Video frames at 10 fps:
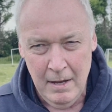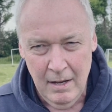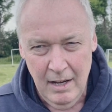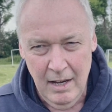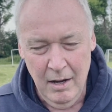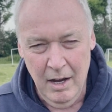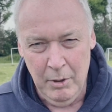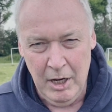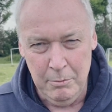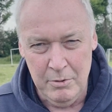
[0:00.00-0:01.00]

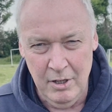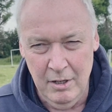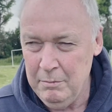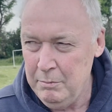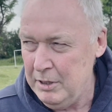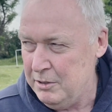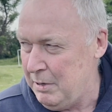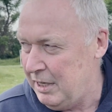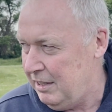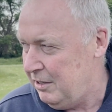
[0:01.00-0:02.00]
And we hope to be as
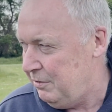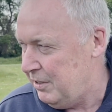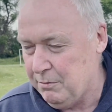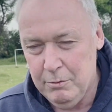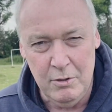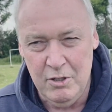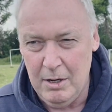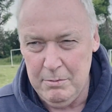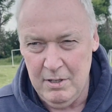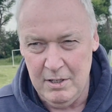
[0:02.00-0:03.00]
many of these festivals and
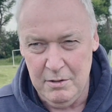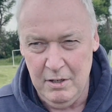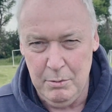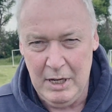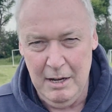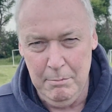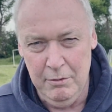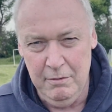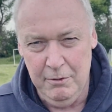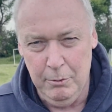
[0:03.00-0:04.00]
types of things as we can
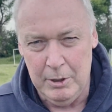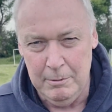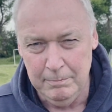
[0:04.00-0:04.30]
moving forward.